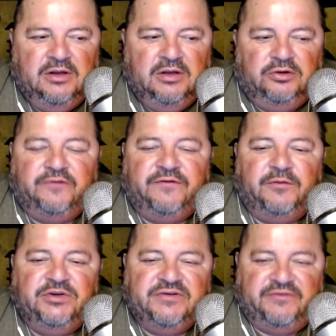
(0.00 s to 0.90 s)
look for
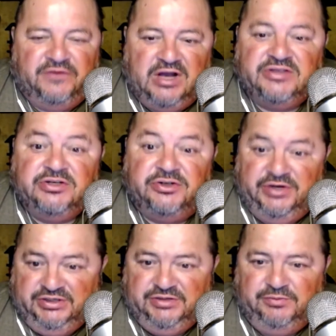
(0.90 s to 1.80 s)
music for
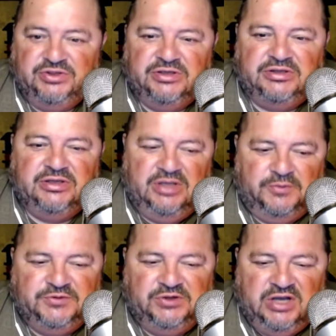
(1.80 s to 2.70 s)
concentration, music that helps
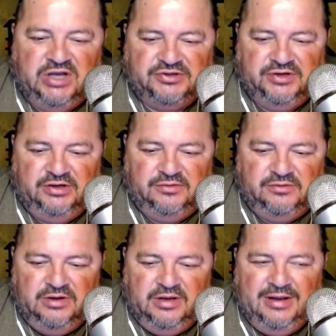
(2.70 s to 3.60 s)
you concentrate.
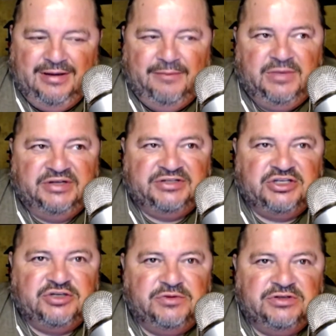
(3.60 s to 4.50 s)

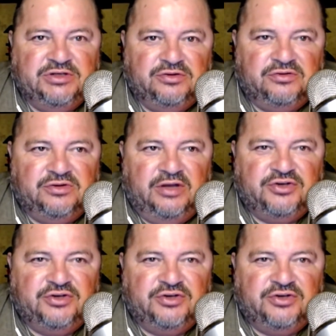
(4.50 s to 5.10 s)
Meditation music, I try